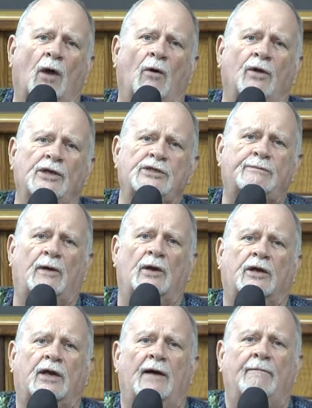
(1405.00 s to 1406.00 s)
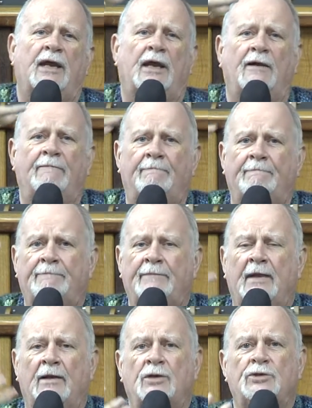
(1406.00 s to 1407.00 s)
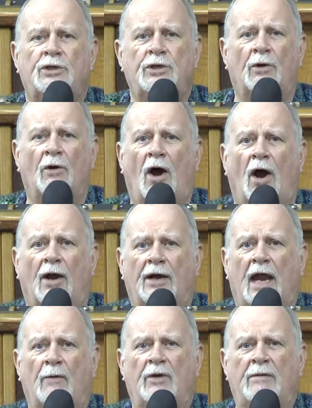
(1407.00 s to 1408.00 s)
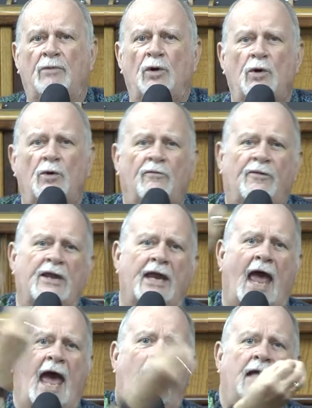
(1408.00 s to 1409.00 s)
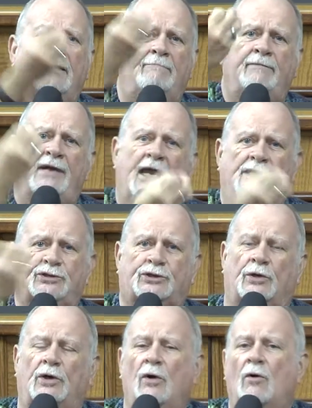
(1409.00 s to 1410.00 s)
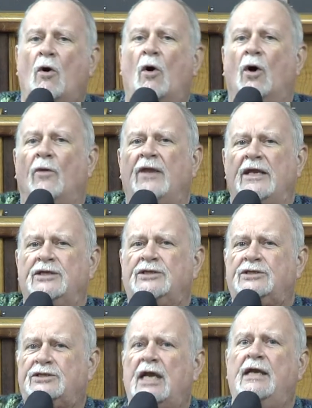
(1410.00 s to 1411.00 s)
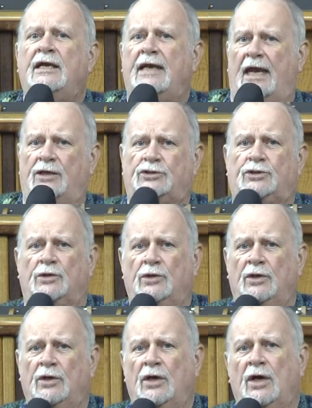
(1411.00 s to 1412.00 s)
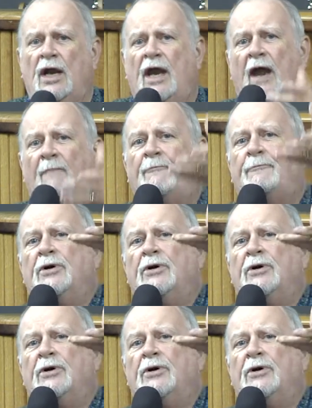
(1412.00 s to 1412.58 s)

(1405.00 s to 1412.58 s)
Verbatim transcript: God the Father, Son, and the Holy Spirit come in to your heart and remove the Adam nature or the sin